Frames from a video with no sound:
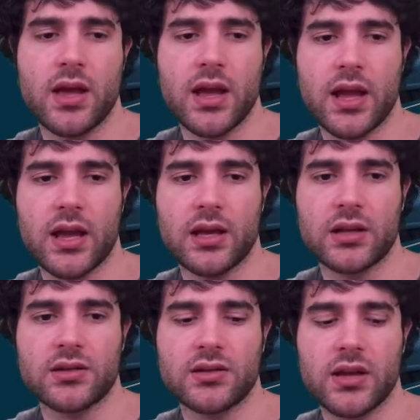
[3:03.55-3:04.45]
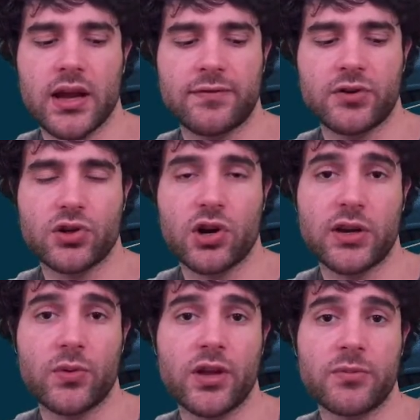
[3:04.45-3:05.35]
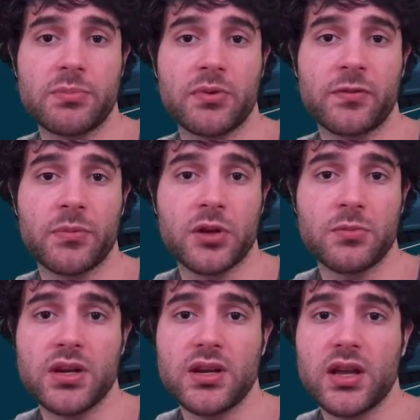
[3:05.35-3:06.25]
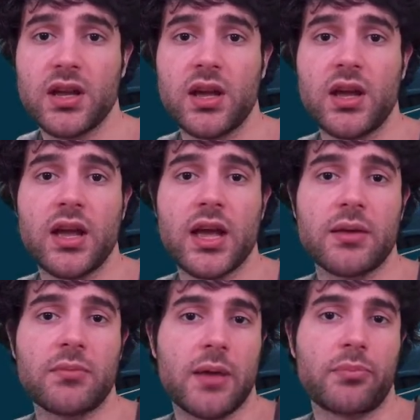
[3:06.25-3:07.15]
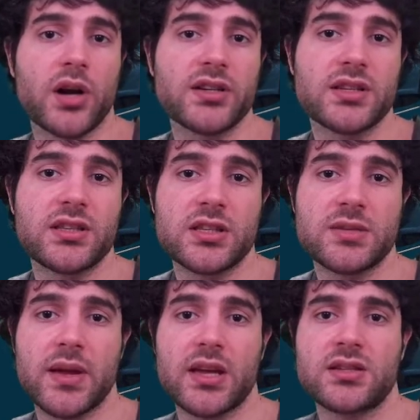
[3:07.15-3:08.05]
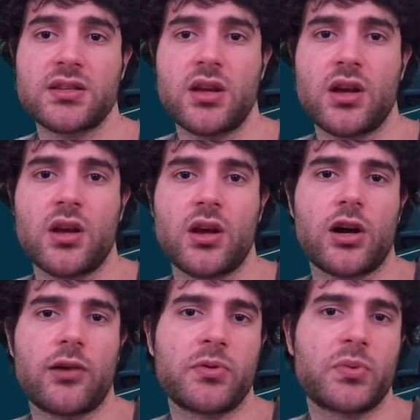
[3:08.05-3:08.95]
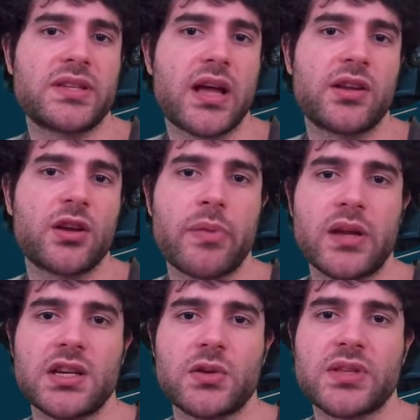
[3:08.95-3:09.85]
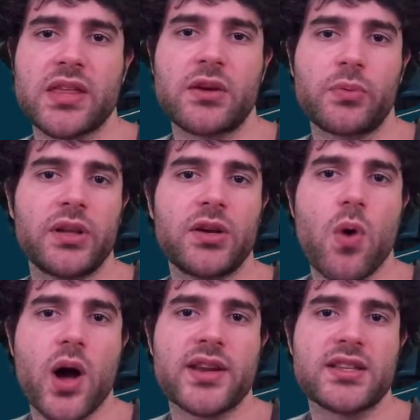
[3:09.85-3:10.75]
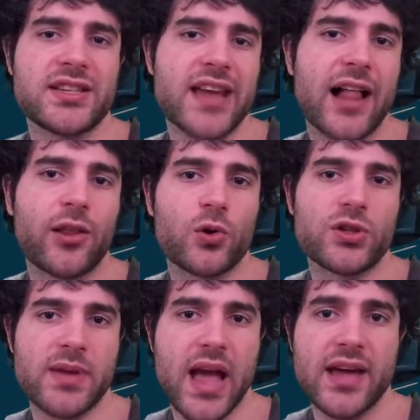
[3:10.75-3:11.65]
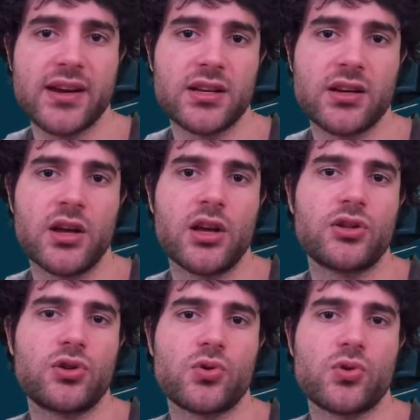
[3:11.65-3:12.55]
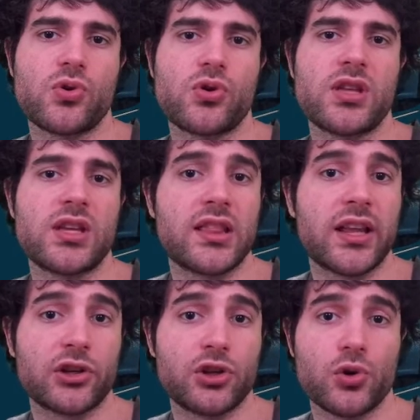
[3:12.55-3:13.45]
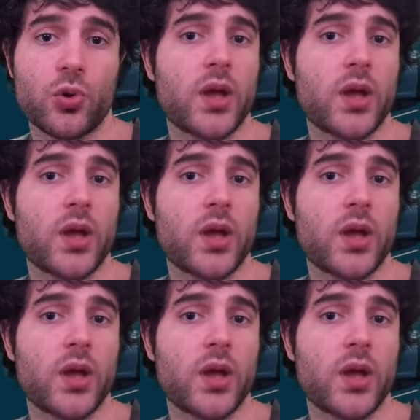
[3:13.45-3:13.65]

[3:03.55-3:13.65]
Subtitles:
And after talking with a lot of people from the community and projects in the space, the resounding opinion was that they really wanted gAlgo to be added to the layer 2.